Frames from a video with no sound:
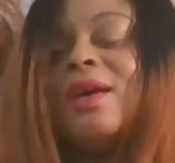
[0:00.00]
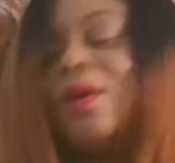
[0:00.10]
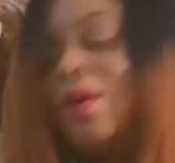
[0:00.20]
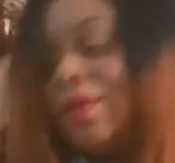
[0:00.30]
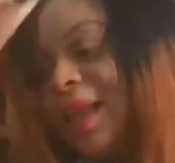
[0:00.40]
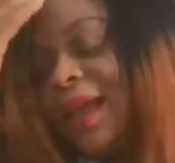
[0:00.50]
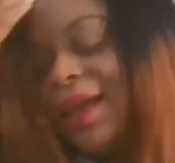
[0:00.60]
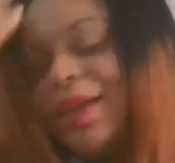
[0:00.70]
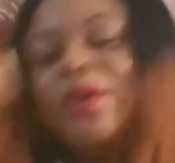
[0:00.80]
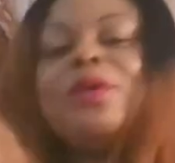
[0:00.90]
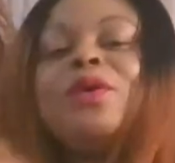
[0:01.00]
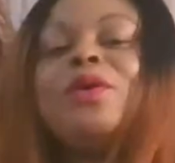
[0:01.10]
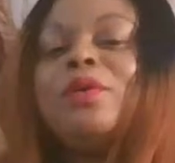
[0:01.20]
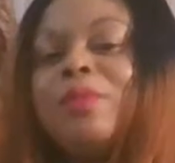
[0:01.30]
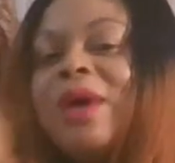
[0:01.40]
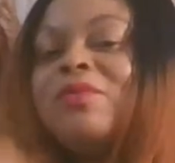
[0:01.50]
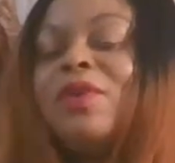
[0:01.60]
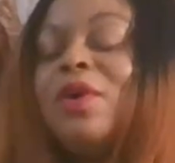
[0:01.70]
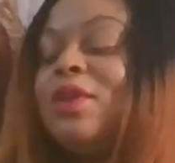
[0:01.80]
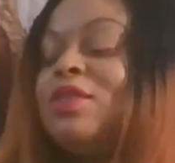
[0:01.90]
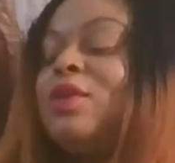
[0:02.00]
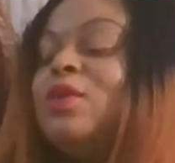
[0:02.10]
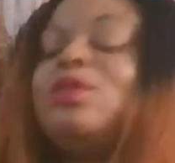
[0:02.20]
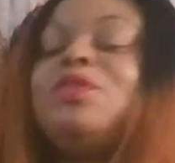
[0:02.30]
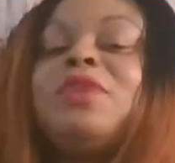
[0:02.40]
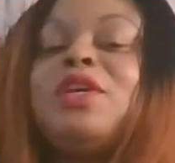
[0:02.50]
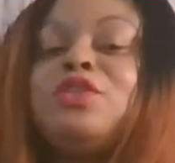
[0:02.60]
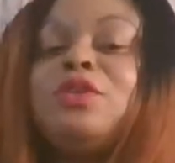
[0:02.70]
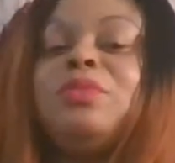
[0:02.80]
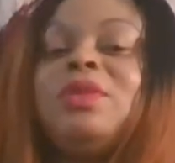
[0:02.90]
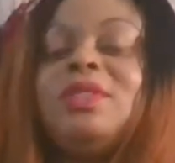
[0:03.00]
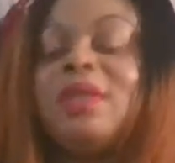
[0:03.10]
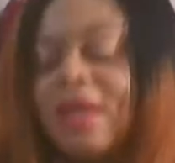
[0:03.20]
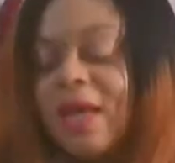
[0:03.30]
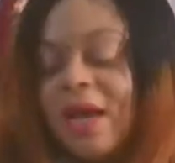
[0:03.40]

Oh, thank you. I've not gotten your notification, but